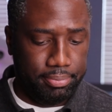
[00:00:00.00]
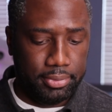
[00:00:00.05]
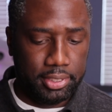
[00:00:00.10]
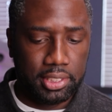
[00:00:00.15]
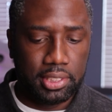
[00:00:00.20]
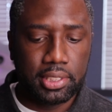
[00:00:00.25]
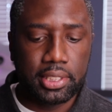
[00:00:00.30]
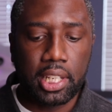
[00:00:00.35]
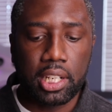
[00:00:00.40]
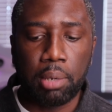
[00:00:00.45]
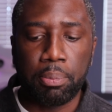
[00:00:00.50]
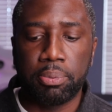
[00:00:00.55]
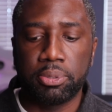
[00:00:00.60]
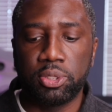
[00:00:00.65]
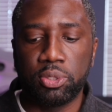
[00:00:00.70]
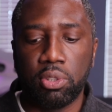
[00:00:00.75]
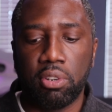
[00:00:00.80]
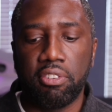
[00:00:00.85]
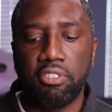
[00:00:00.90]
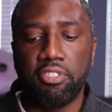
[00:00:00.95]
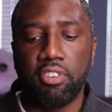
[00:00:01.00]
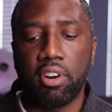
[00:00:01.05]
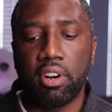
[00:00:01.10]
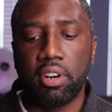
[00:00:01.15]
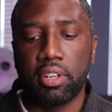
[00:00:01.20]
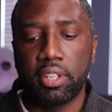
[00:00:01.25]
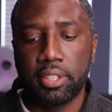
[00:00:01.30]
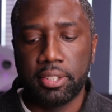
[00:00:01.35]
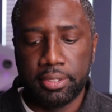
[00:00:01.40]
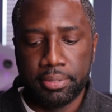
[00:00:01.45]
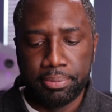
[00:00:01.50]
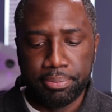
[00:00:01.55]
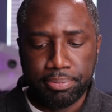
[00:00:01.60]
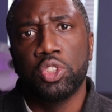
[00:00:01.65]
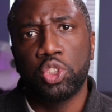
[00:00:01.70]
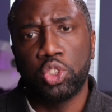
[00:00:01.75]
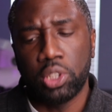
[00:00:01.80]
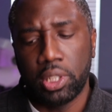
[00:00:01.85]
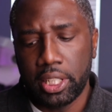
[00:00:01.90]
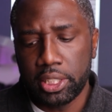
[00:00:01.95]
setup so far.
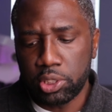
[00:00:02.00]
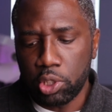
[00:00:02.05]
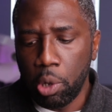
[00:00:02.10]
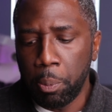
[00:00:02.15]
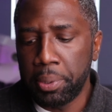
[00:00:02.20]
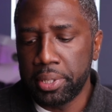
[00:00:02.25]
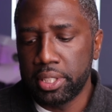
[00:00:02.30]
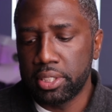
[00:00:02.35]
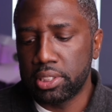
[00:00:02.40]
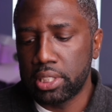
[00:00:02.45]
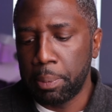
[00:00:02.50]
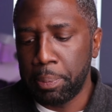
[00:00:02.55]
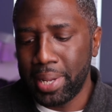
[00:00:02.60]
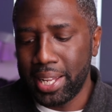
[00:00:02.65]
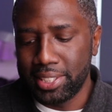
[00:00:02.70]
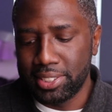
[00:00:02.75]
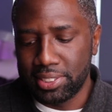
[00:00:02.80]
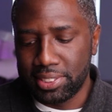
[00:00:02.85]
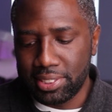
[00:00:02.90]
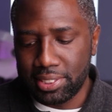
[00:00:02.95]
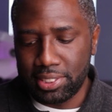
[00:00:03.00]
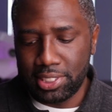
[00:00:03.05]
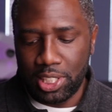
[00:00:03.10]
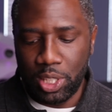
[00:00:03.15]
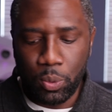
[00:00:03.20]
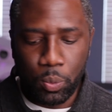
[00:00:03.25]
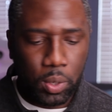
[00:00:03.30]
So let's open this up and see